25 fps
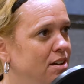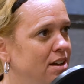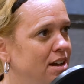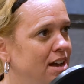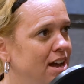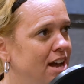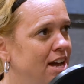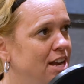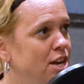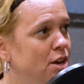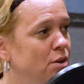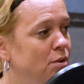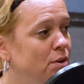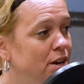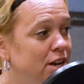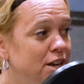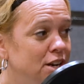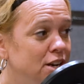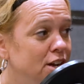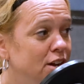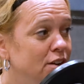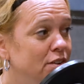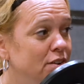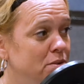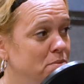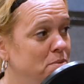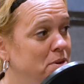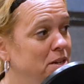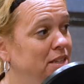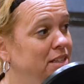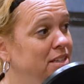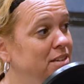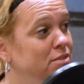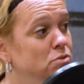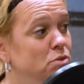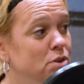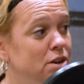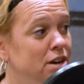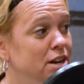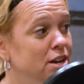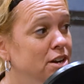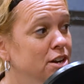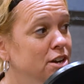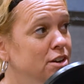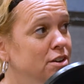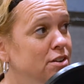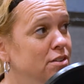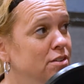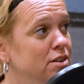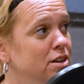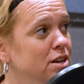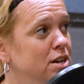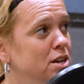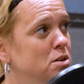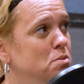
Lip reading: I know what I know, and I'm going to live what I know,